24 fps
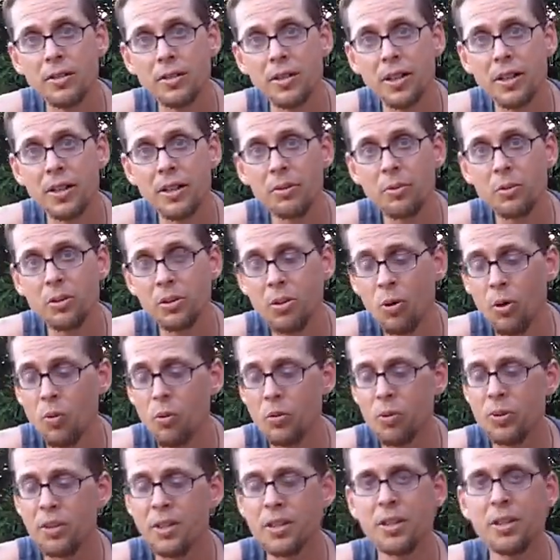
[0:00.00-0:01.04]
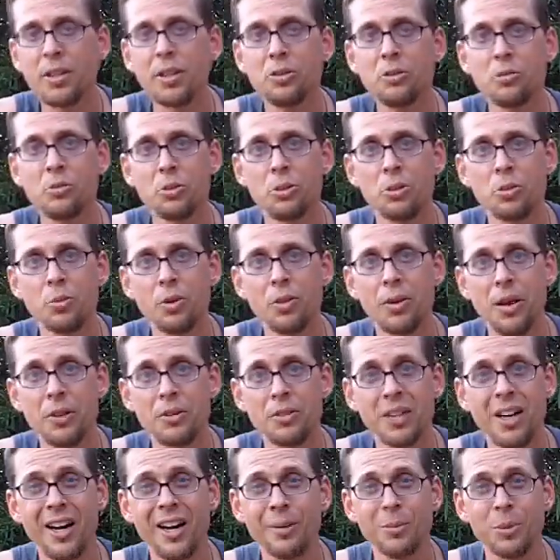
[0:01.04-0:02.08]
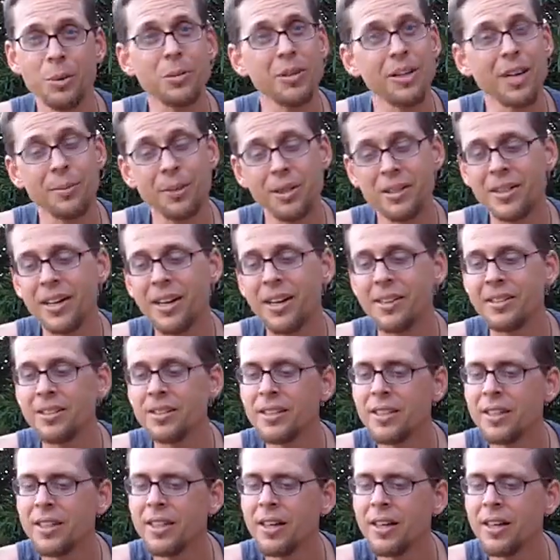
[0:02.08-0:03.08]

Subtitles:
that it went over the YouTube allowed time limit. How about that?